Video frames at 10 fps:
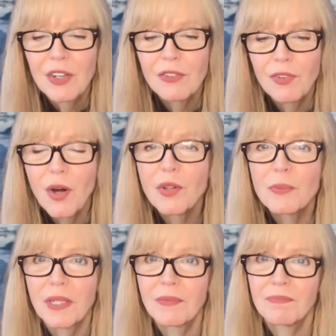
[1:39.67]
"Follow
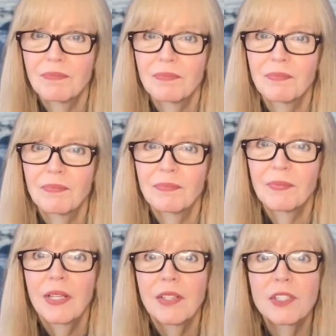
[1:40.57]
me."
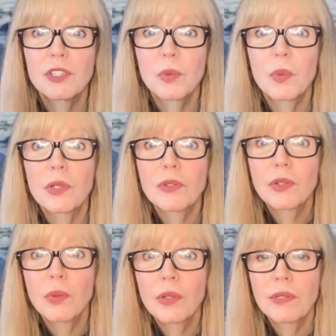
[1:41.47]
This is the word of the
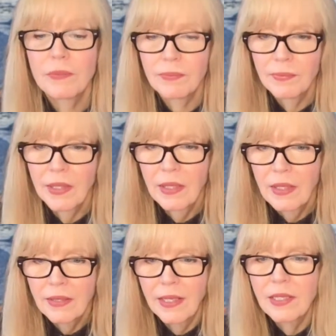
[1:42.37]
Lord.
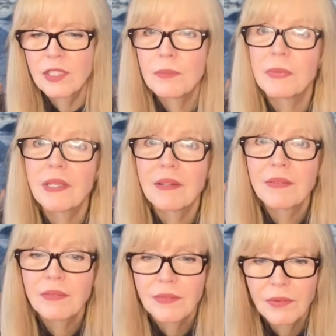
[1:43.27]
Thanks be
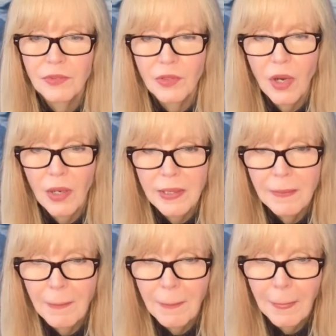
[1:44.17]
to God.
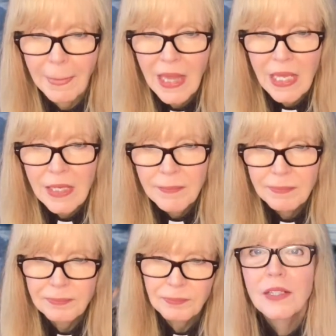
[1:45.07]

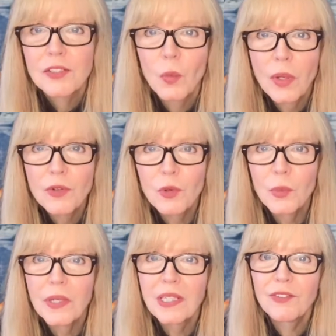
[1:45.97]
It's a wonderful
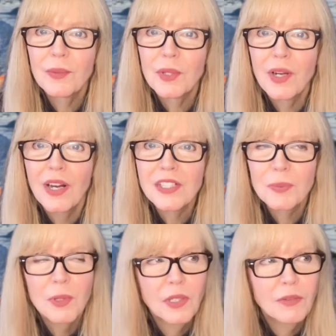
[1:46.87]
reading from the
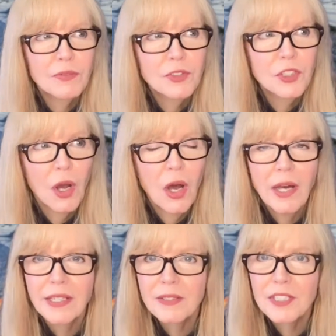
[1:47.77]
Gospel of
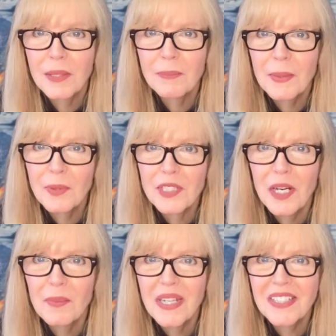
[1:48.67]
John, and some people
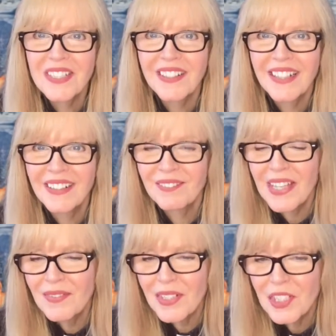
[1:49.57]
tell me it's their
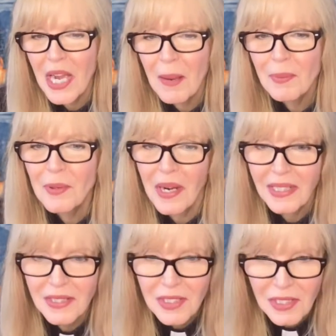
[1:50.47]
favorite chapter, and I
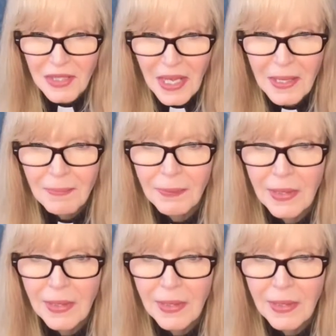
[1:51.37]
can see that.